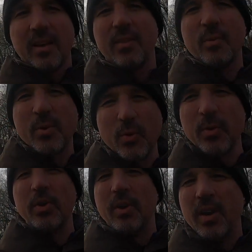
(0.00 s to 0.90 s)
And the
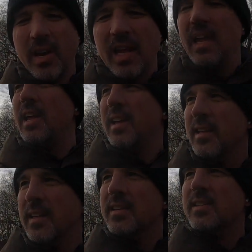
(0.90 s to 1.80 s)
recruiter
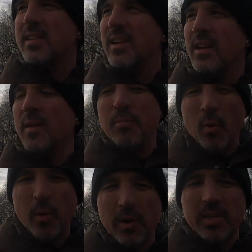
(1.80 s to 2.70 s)
is
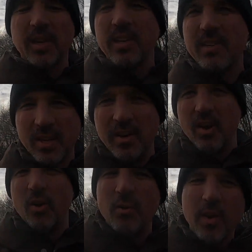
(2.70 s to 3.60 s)
important to
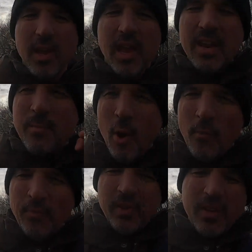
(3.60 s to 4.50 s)
know, and
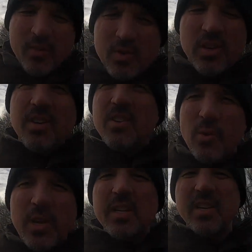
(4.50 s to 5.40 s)
hopefully you
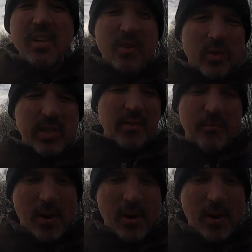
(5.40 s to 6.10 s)
don't need to use them